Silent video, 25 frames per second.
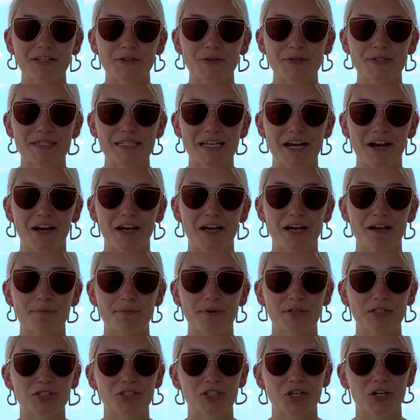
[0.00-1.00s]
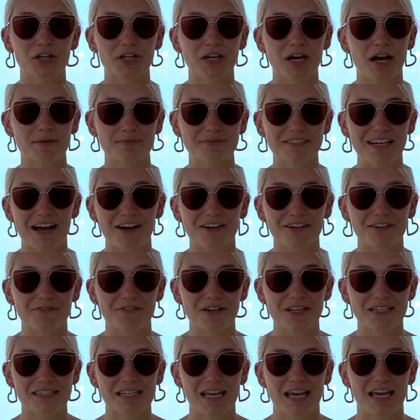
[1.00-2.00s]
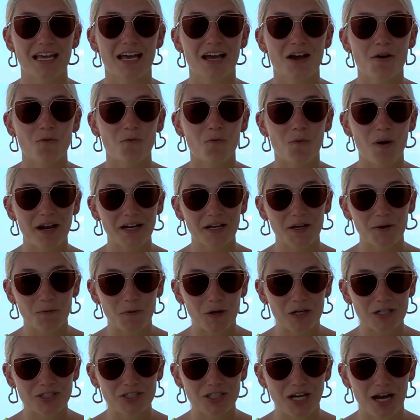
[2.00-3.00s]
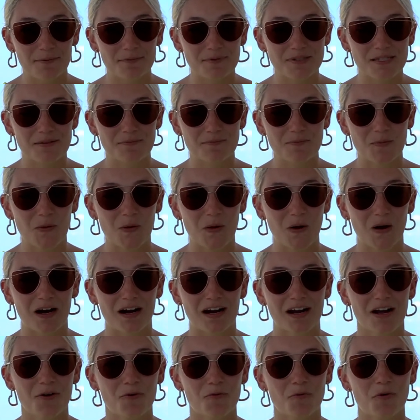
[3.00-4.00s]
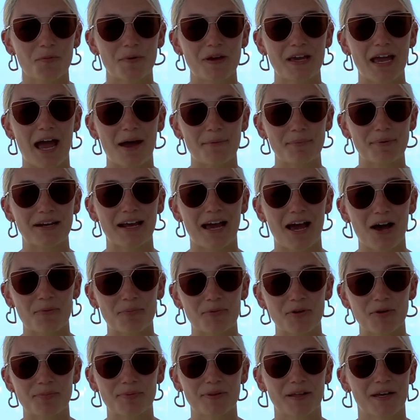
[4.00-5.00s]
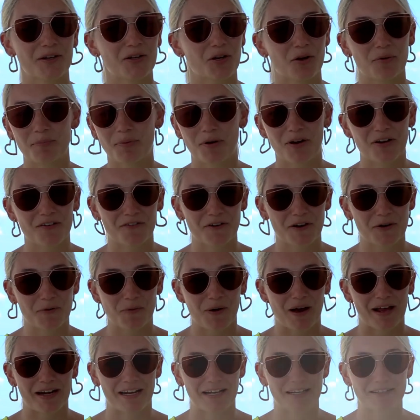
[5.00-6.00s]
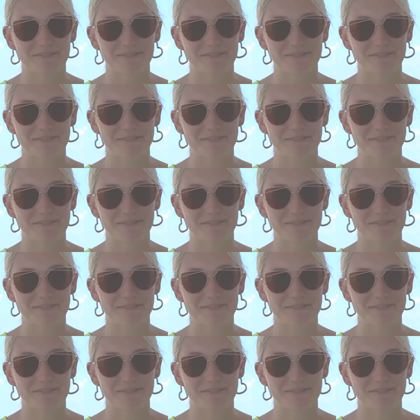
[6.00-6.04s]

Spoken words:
Louis area, be sure to come down and visit Wedding Workshops and more. We'll be happy to help you plan your perfect wedding.